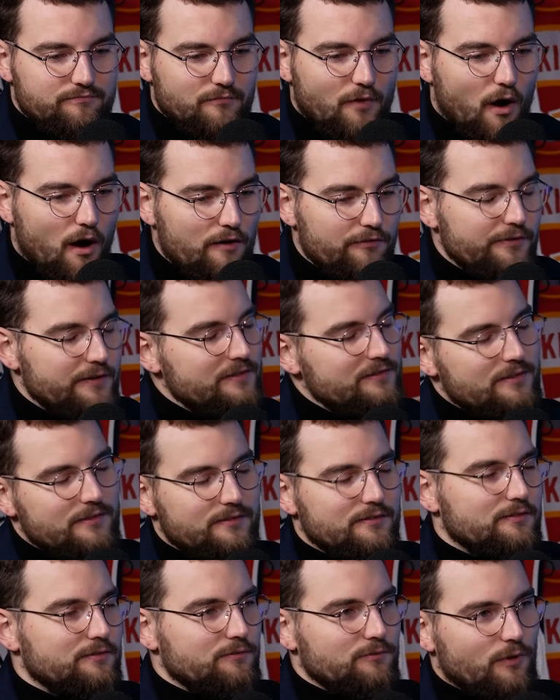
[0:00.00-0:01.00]
offense
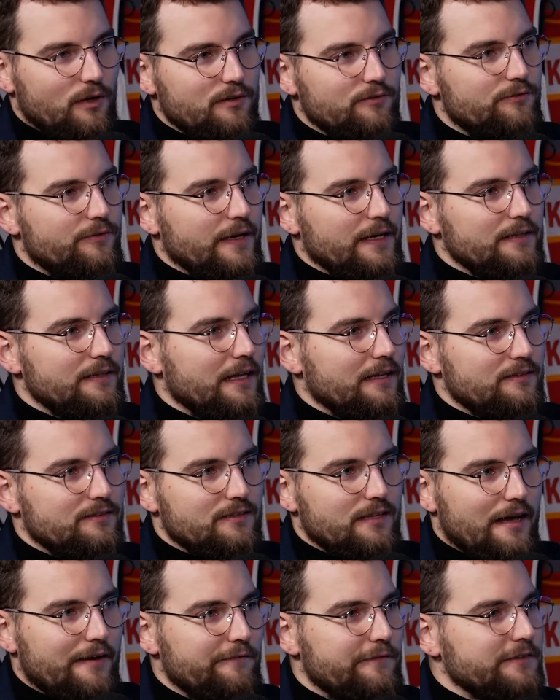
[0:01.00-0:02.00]
is one thing
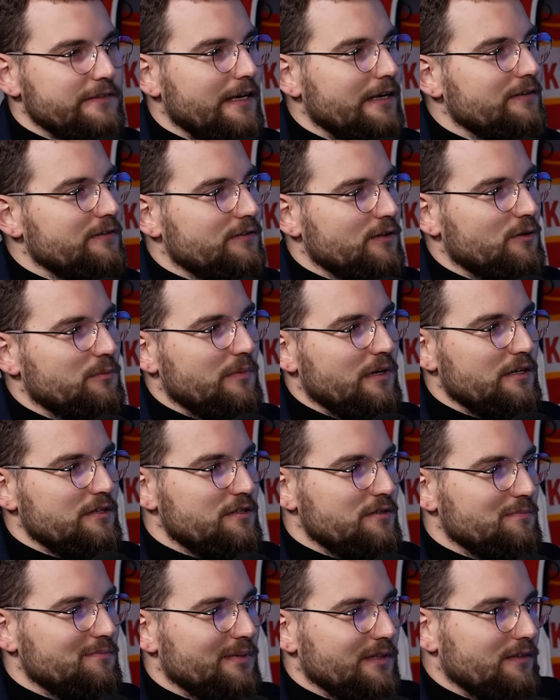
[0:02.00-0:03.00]
that's emphasized so
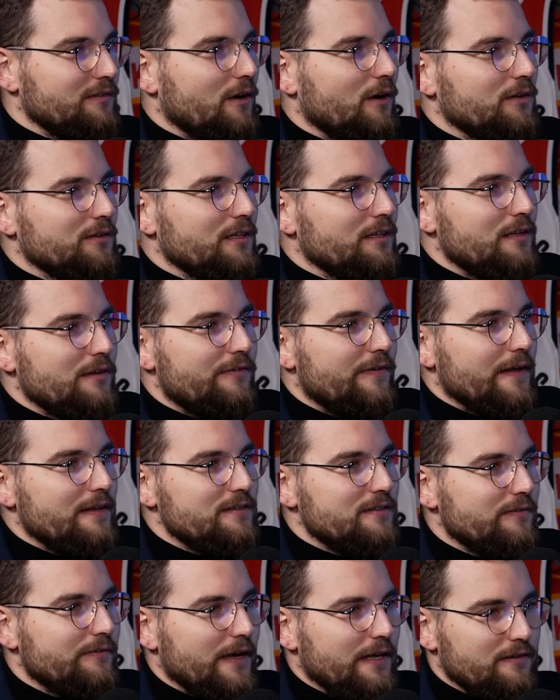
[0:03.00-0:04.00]
much, but on the
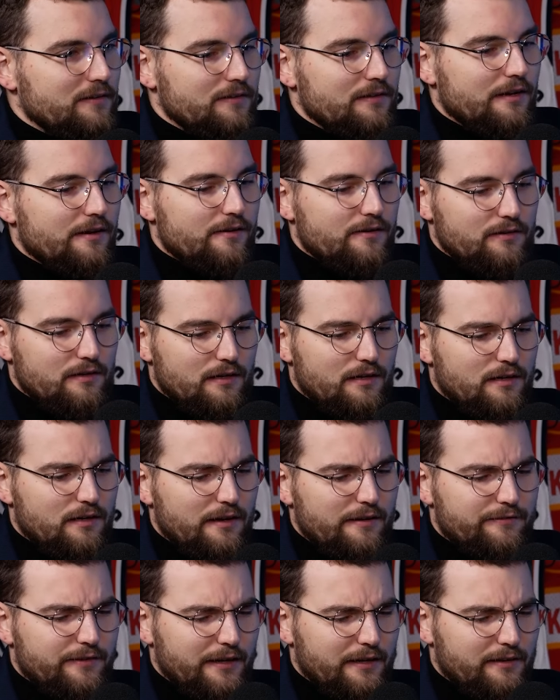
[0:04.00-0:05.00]
defensive end, they're,
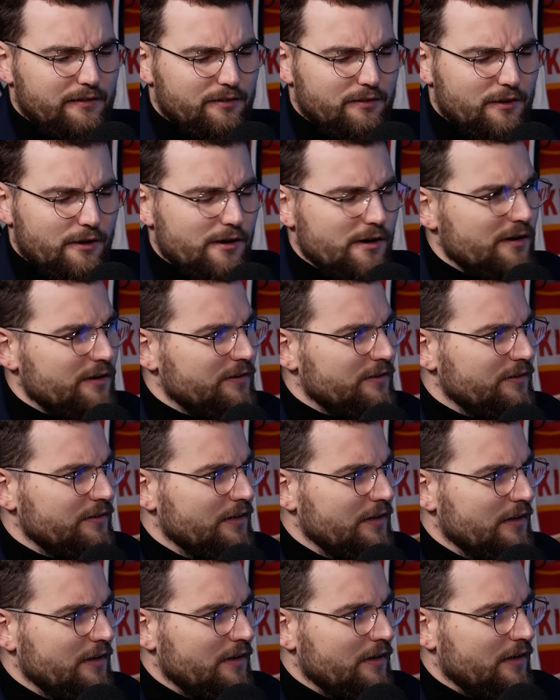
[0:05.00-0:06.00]
I think, third
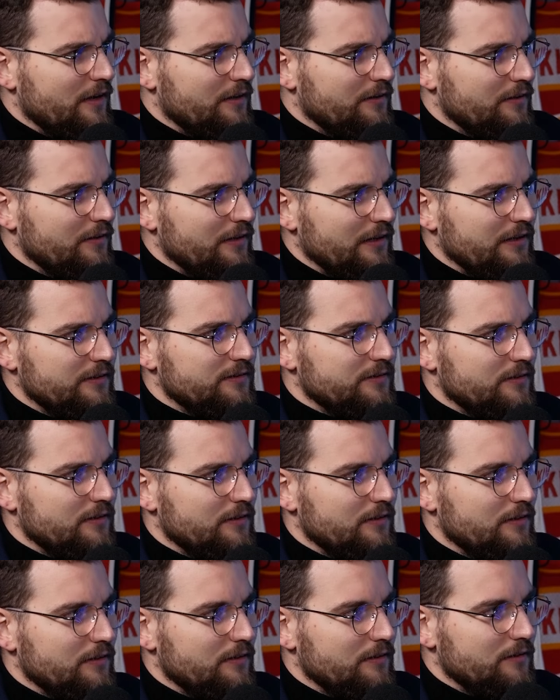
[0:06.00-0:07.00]
in least
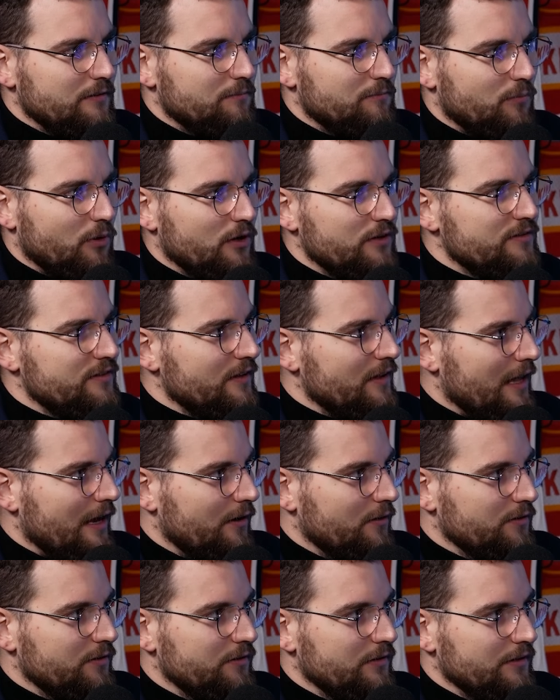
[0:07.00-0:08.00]
points
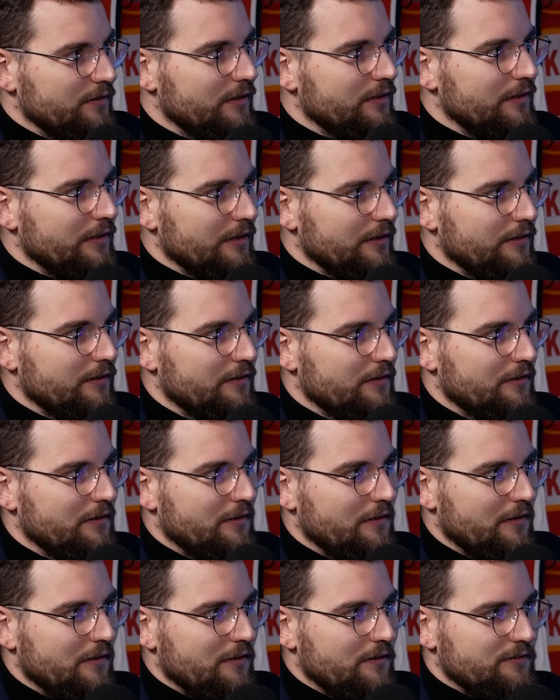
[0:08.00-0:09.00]
allowed in the league.
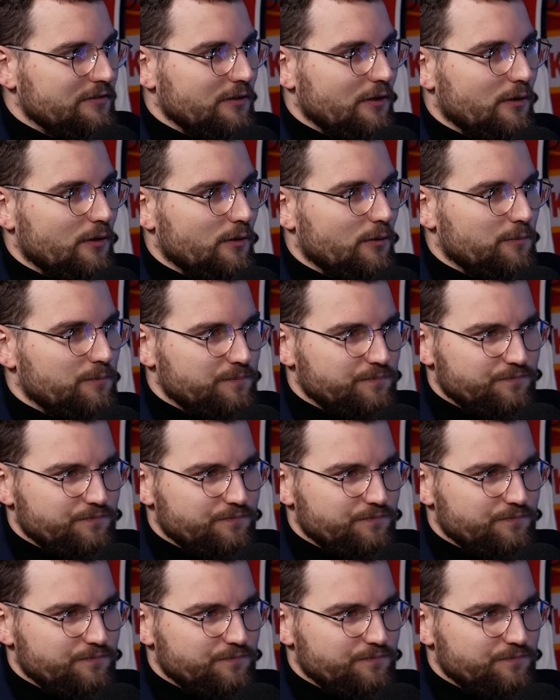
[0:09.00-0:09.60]
So